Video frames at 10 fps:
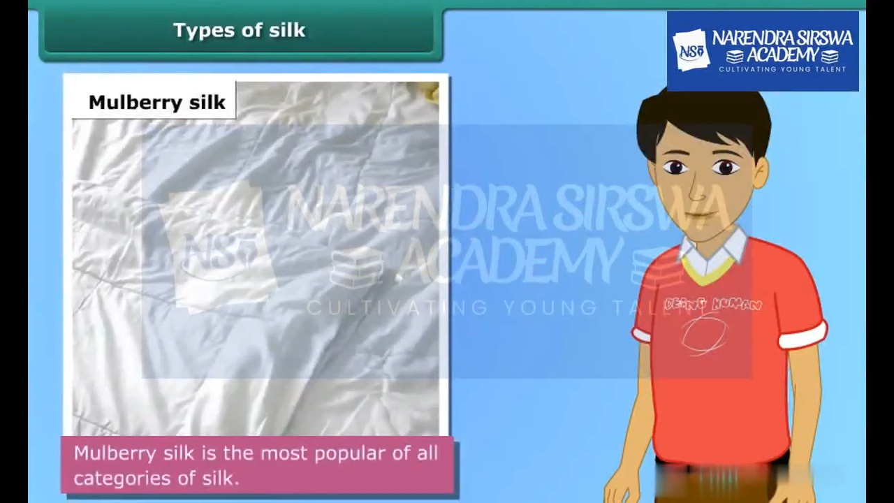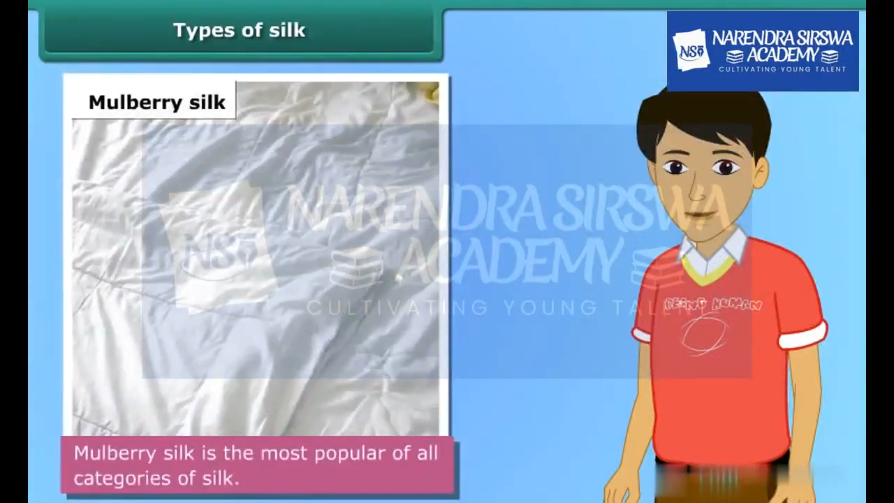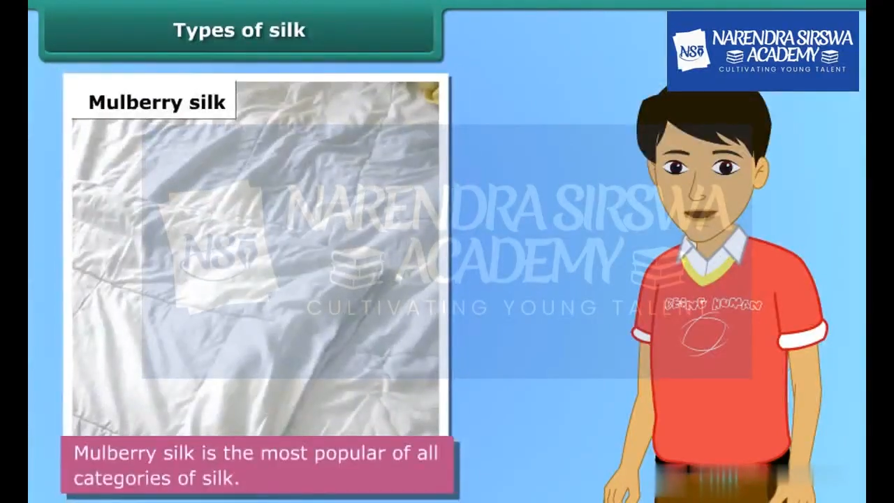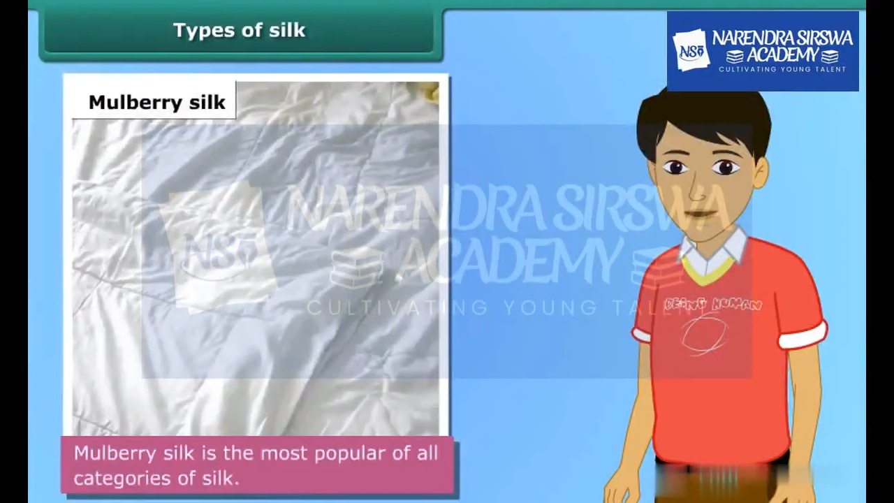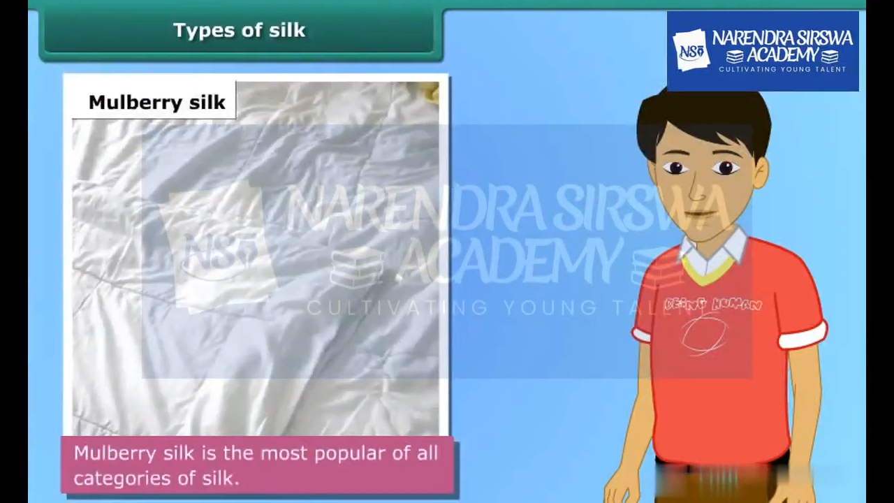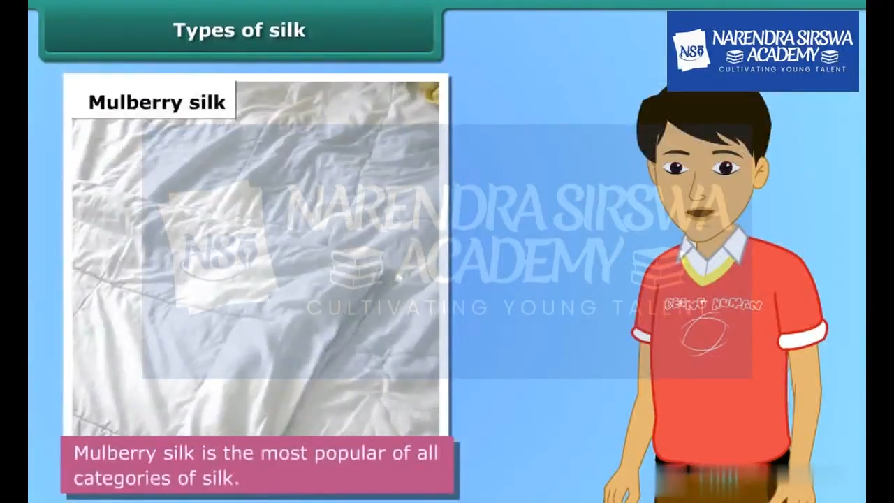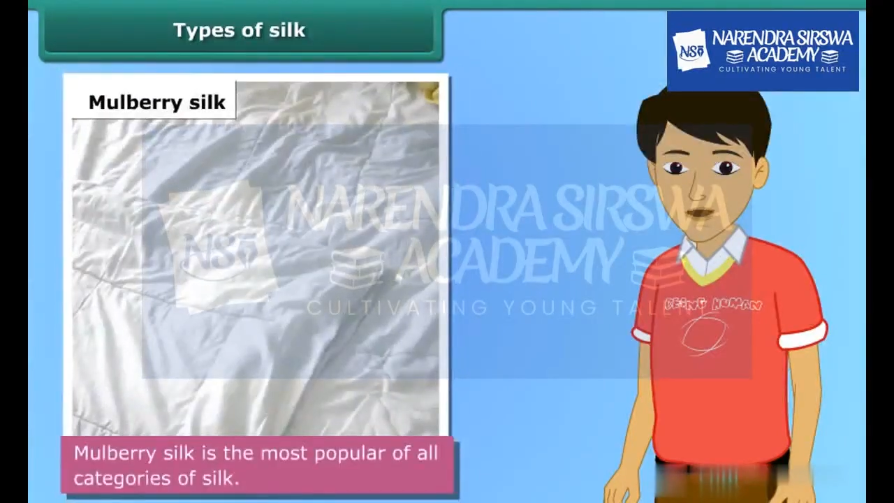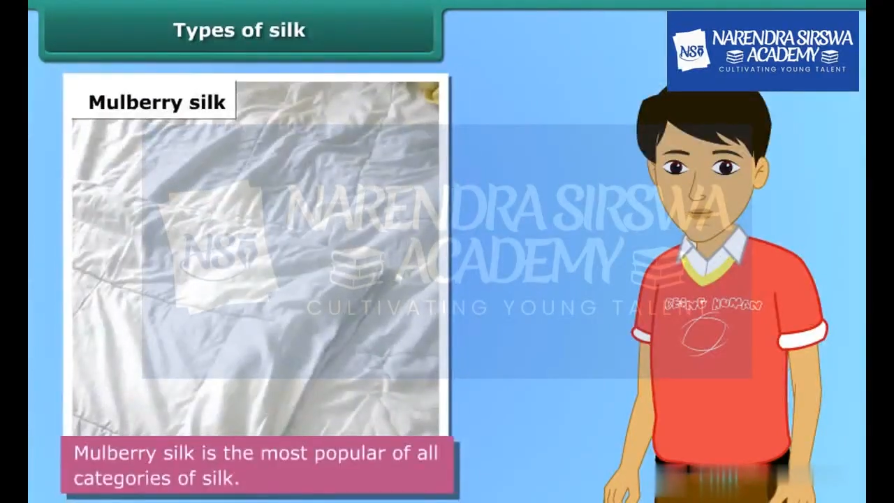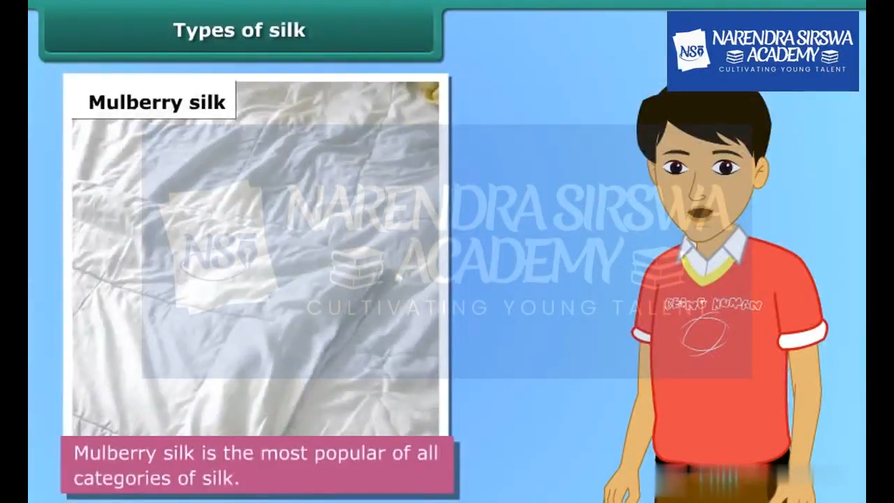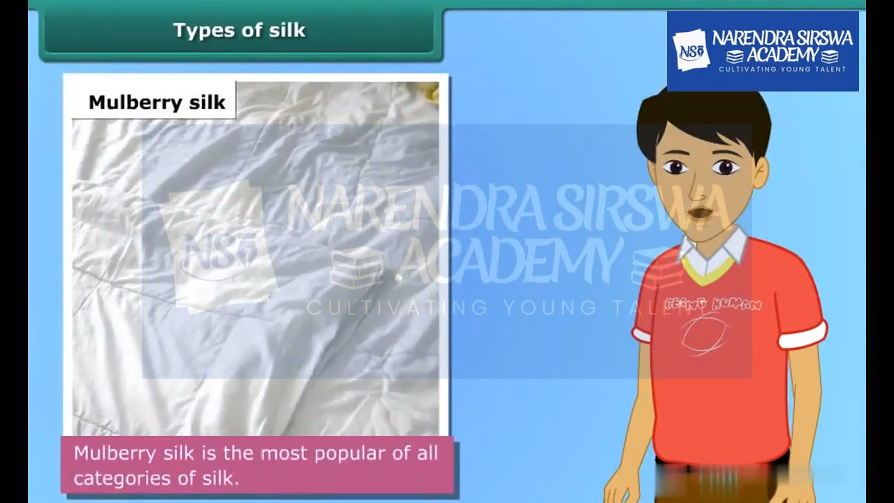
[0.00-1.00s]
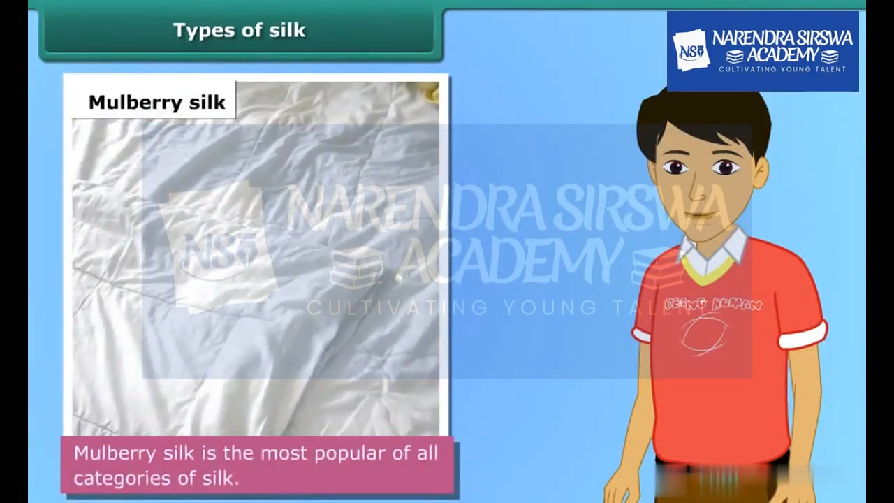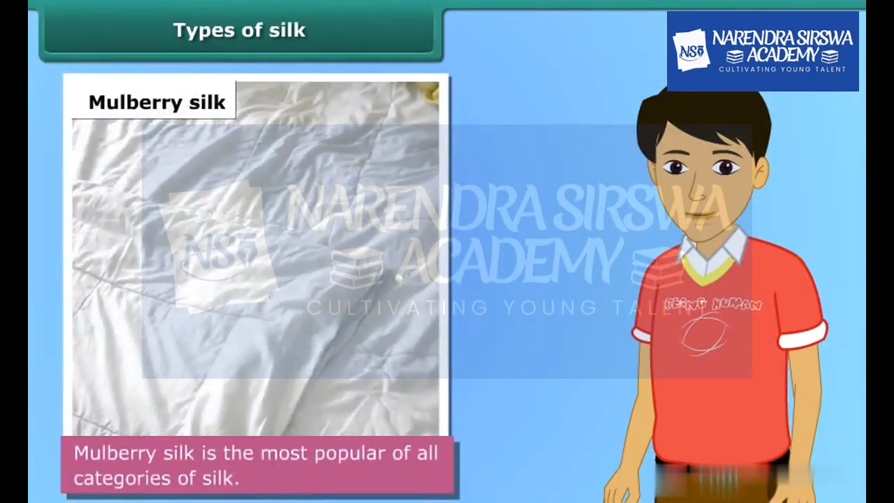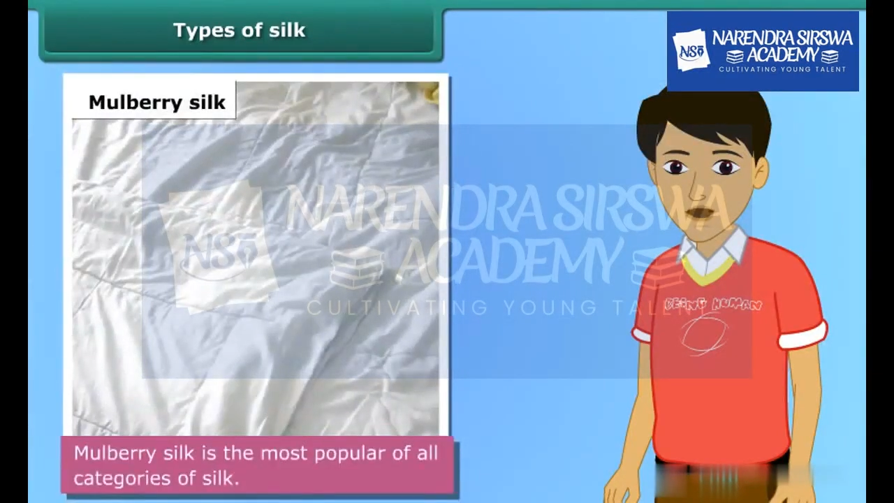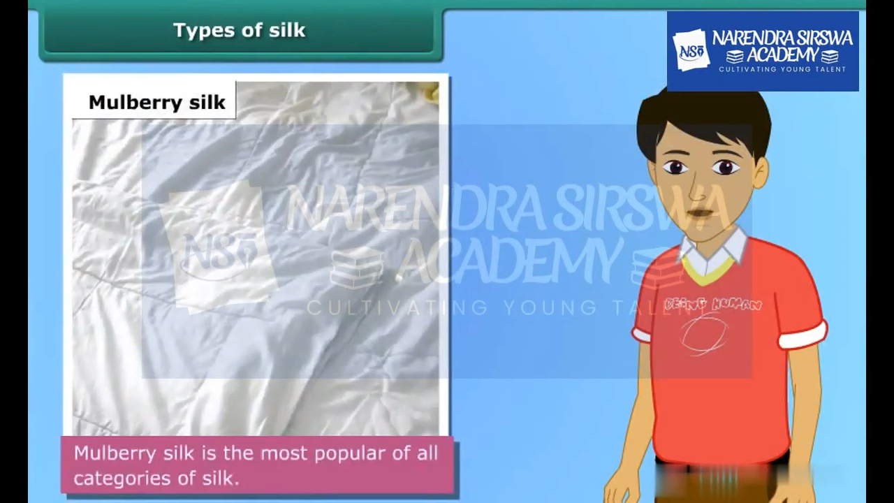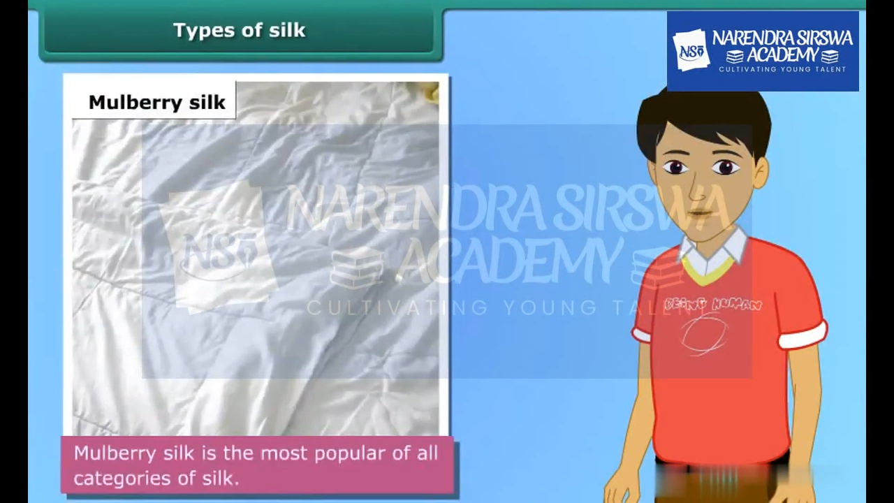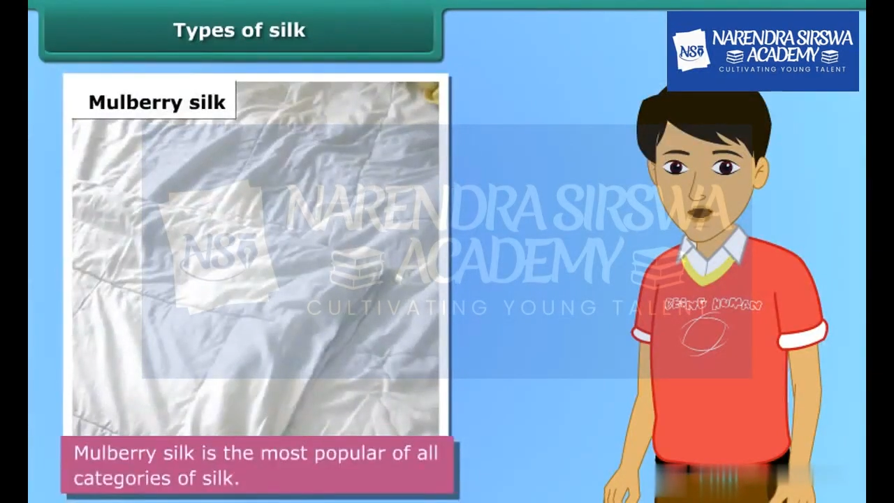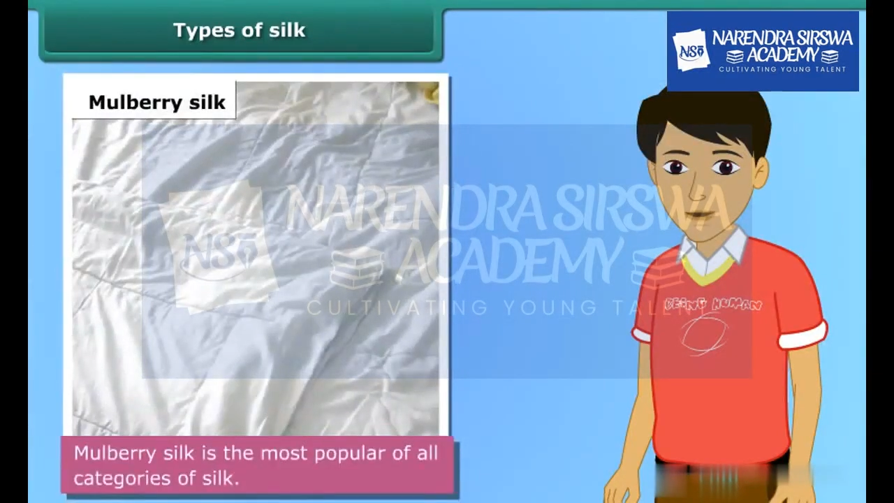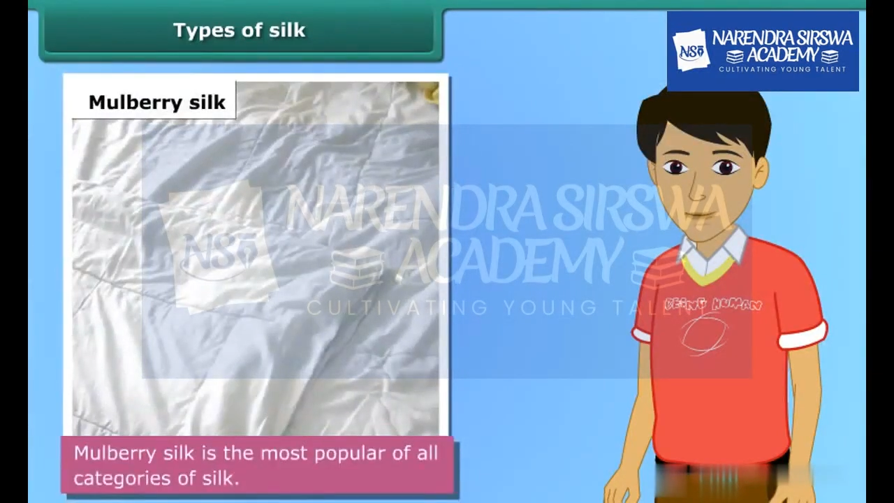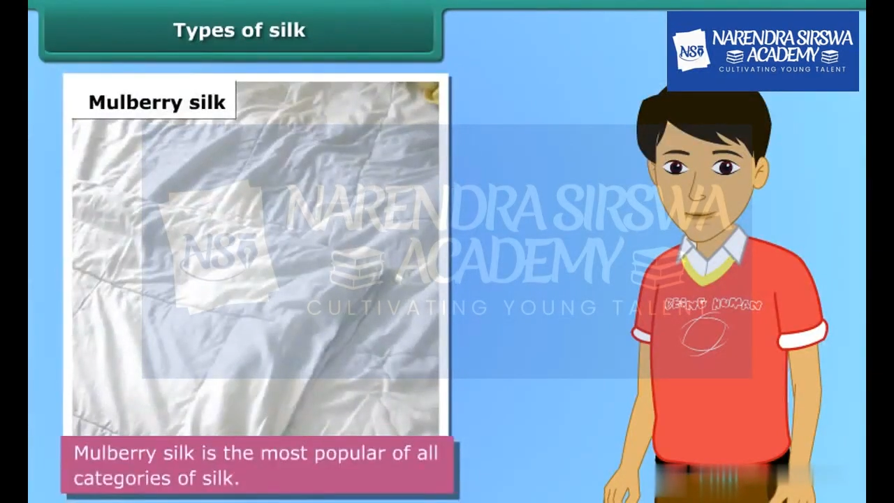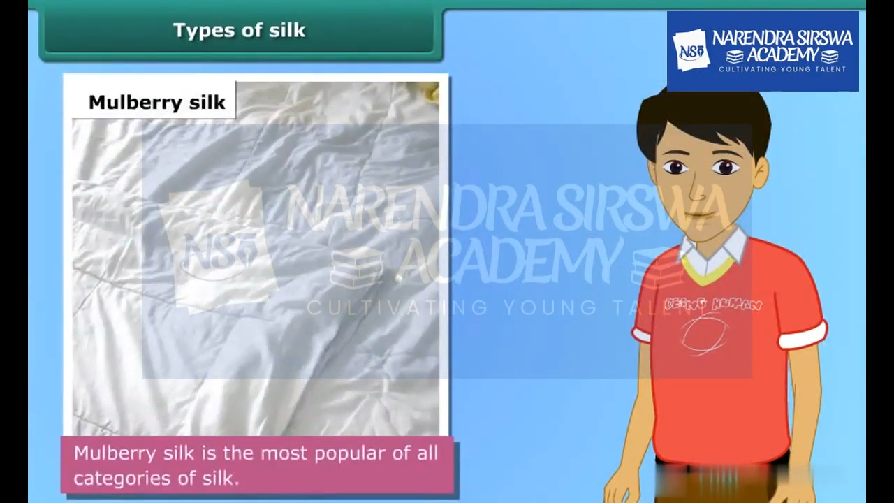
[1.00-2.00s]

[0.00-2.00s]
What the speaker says: of all categories of silk